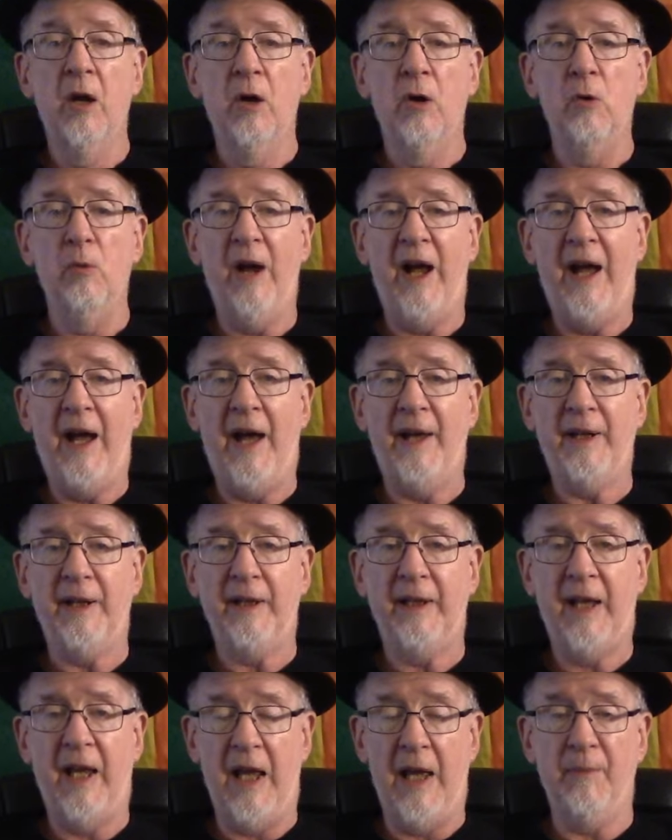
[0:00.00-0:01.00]
who had a
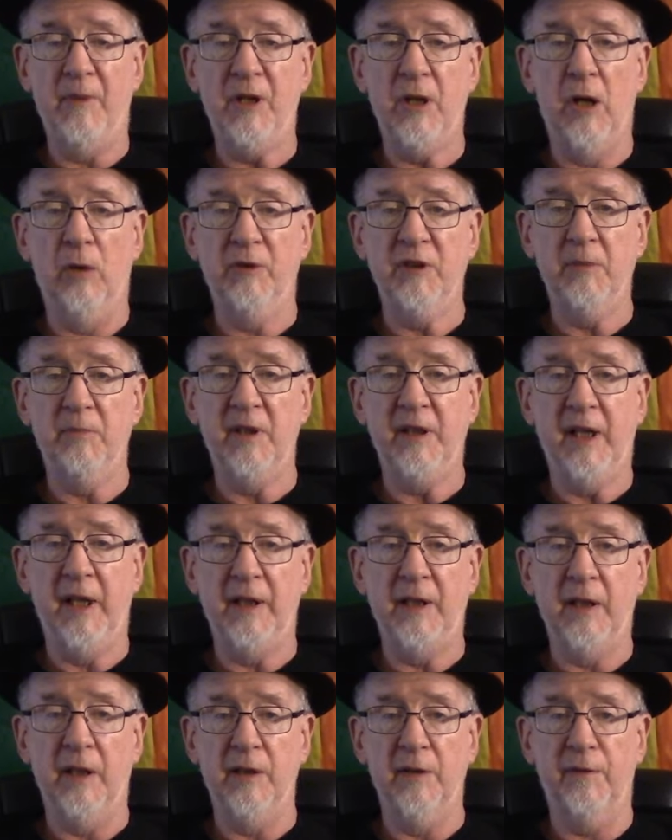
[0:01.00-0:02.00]
cameo in the
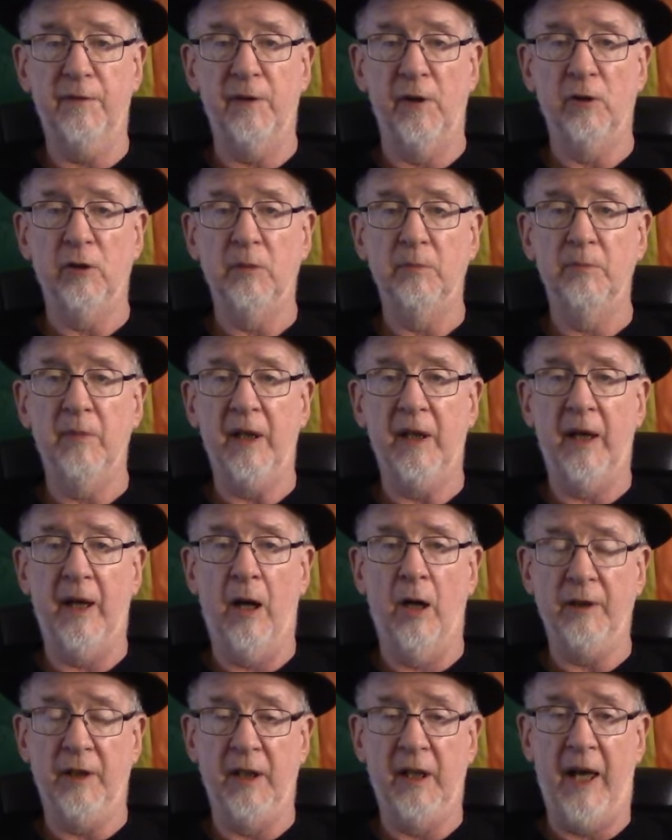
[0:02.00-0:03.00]
beginning of the film
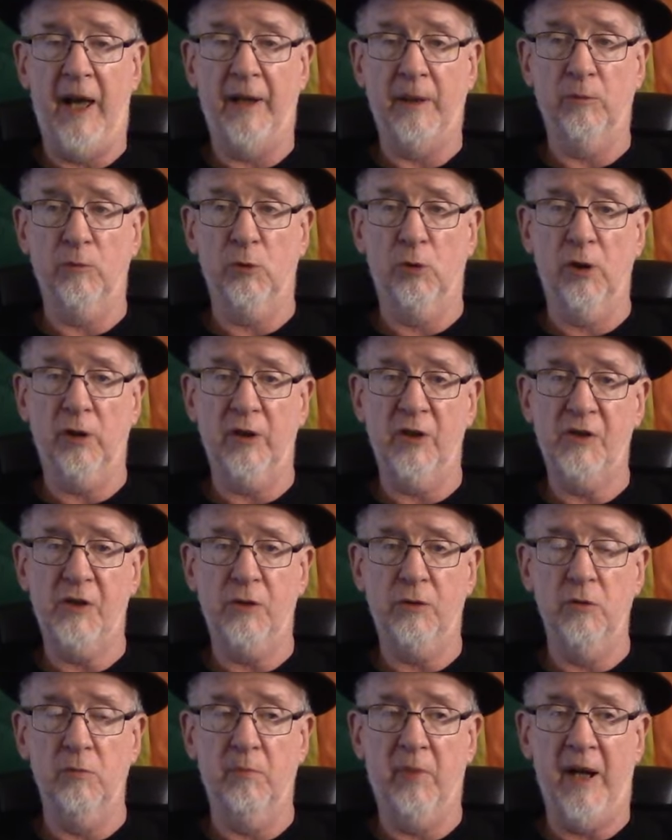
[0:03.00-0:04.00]
hugging Adam Rourke as the
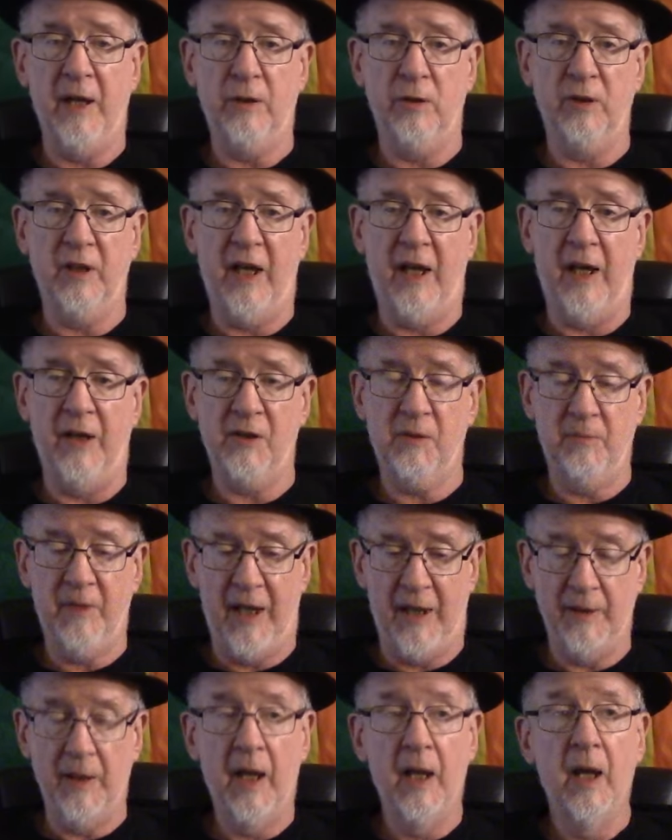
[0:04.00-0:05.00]
two biker gangs met.